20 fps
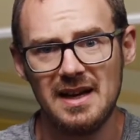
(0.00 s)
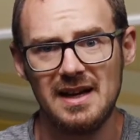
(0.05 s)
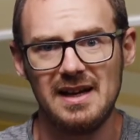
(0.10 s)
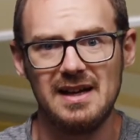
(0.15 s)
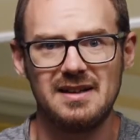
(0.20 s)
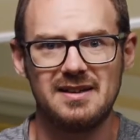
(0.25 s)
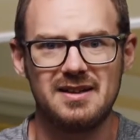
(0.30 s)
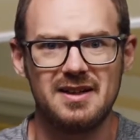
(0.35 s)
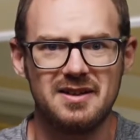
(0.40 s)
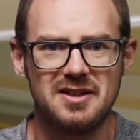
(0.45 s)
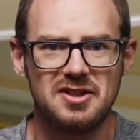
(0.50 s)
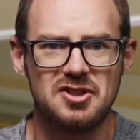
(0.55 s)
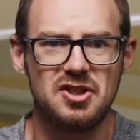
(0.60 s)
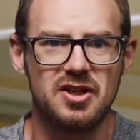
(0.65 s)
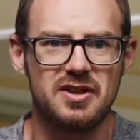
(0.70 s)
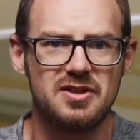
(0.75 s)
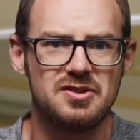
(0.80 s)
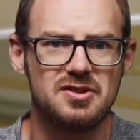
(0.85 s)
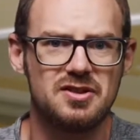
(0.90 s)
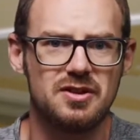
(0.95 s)
it kind of
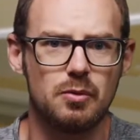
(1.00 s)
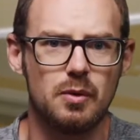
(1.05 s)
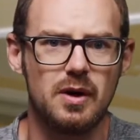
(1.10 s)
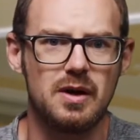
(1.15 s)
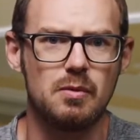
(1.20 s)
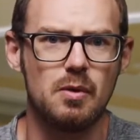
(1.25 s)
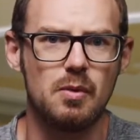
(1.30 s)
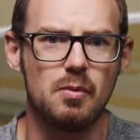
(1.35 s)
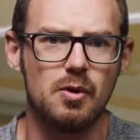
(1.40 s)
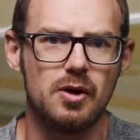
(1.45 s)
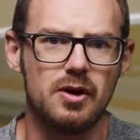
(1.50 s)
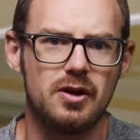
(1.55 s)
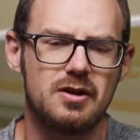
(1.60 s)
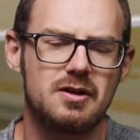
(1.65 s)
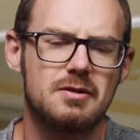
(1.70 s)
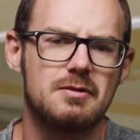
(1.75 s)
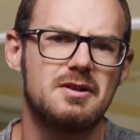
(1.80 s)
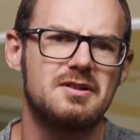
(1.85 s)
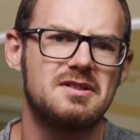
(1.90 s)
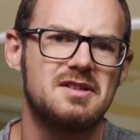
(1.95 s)
changed the way we work
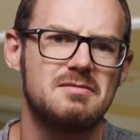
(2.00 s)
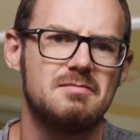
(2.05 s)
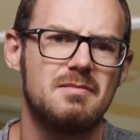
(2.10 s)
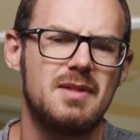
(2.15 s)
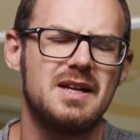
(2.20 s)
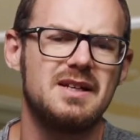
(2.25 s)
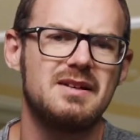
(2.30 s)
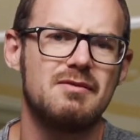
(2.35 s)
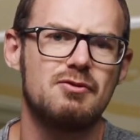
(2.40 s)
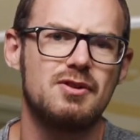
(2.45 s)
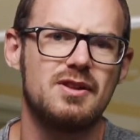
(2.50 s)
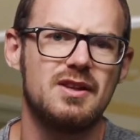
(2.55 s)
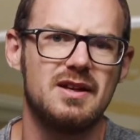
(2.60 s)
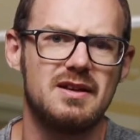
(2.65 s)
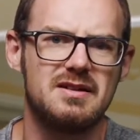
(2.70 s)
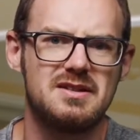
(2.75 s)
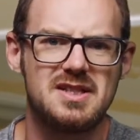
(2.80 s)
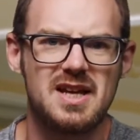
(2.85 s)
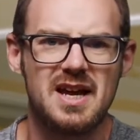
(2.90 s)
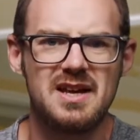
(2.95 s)
because it's made
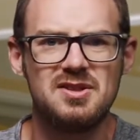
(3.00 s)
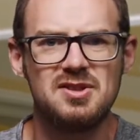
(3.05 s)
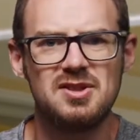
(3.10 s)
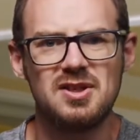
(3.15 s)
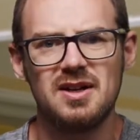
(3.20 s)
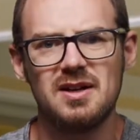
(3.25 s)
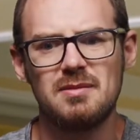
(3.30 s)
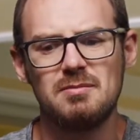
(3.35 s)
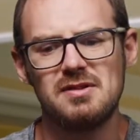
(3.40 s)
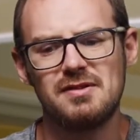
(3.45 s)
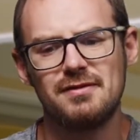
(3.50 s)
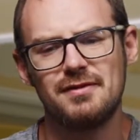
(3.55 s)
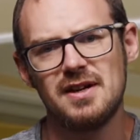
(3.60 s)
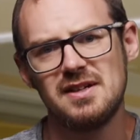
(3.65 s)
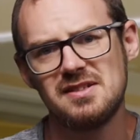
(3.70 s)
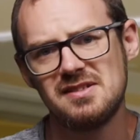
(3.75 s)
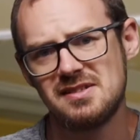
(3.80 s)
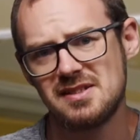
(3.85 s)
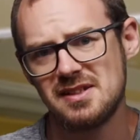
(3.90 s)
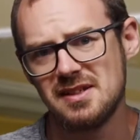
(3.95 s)
everything 10 times
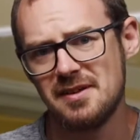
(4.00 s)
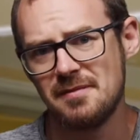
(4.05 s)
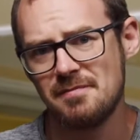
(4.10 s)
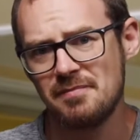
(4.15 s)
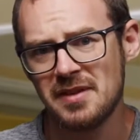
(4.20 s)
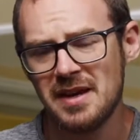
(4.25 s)
faster.